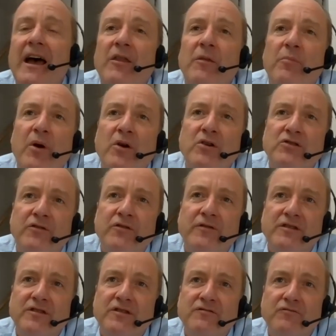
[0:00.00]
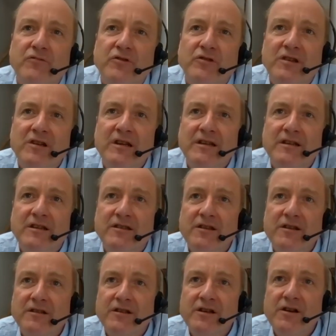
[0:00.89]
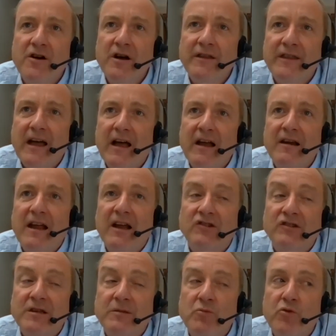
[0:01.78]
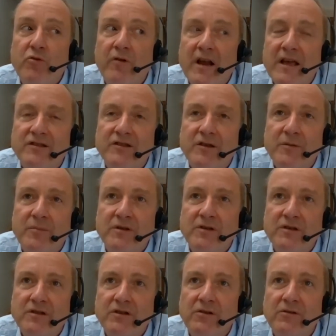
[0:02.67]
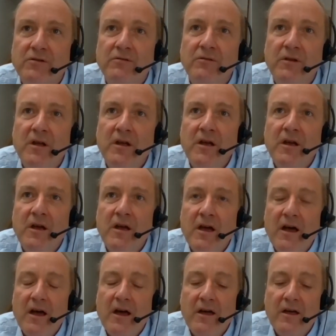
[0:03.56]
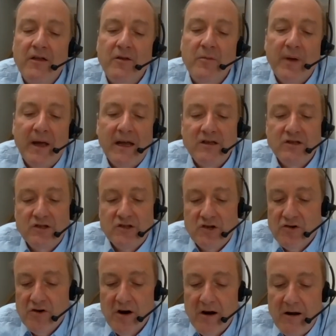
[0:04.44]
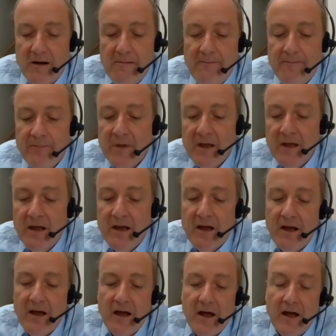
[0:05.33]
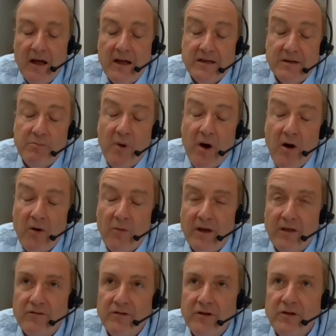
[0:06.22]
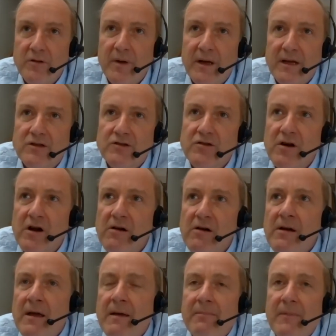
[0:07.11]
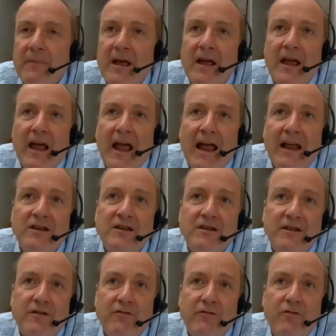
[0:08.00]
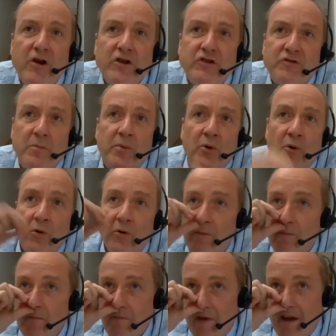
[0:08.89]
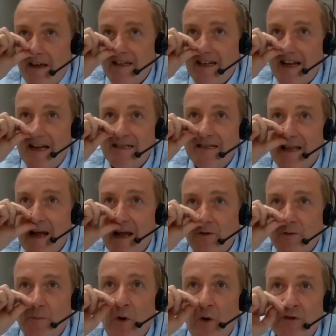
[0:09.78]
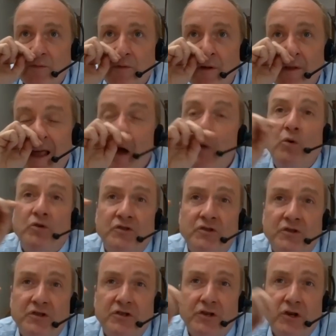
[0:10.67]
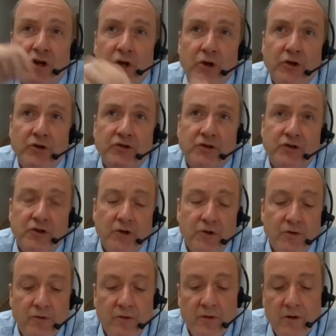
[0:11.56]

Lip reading: the post office routinely denied that, actually more or less up until the Bates trial, partway through the Bates trial. And the Rose Report indicated that was possible, and that wasn't disclosed to